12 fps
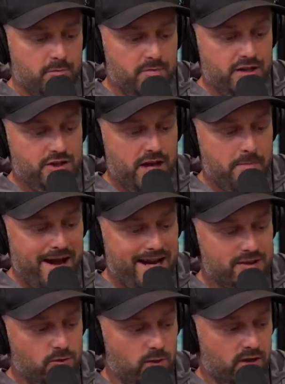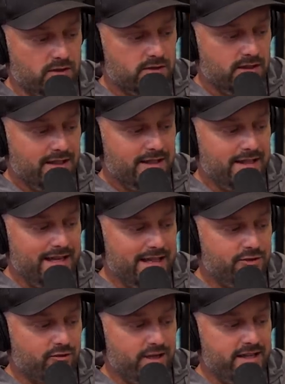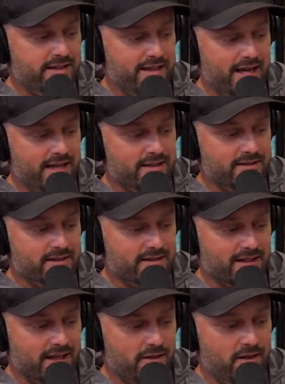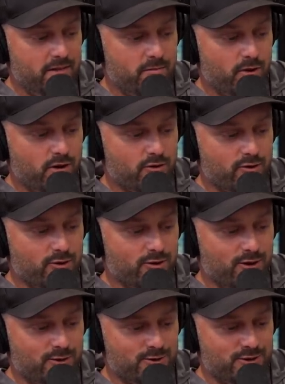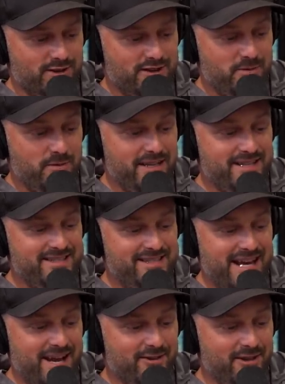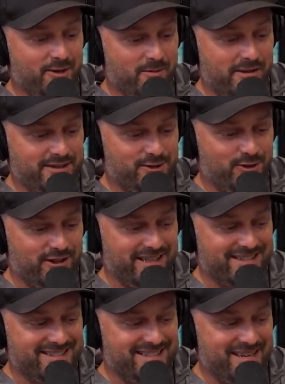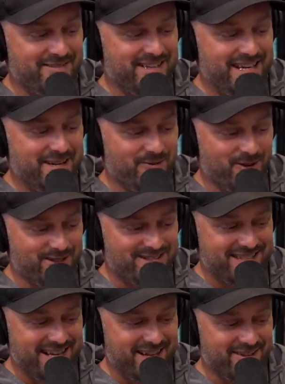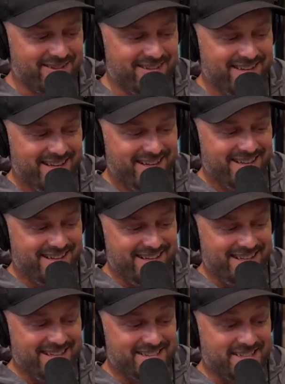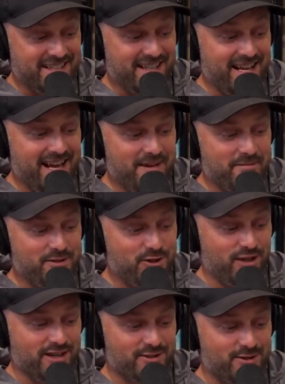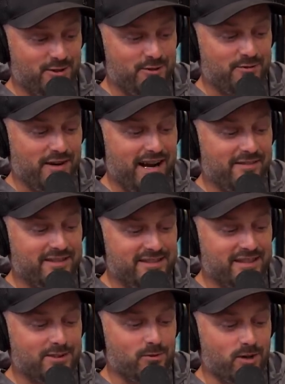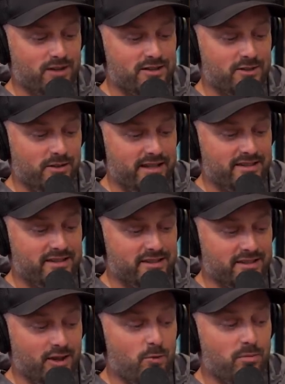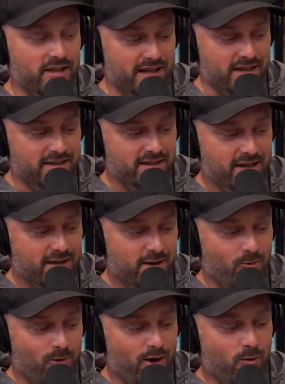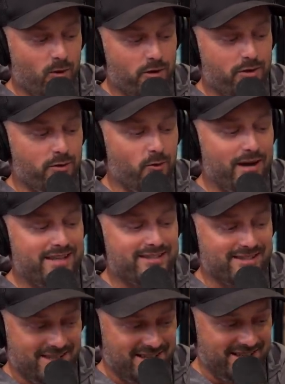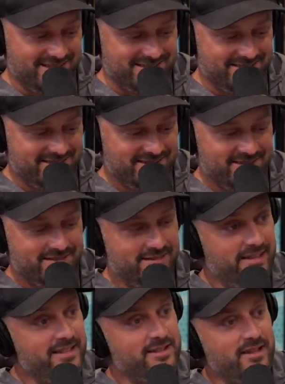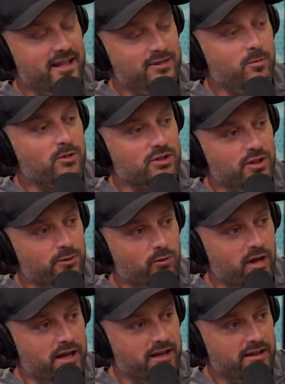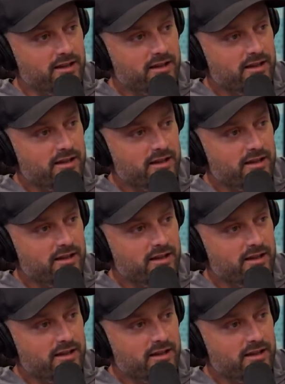BJ Maxwell. Nate's reading cadence is like a theme park roller coaster. He speeds downhill by stringing 7 to 8 words together. Then he hits the climb and chugs through 5 to 6 words until he hits the slope again. Well worth the wait in line. That's almost good, Ray,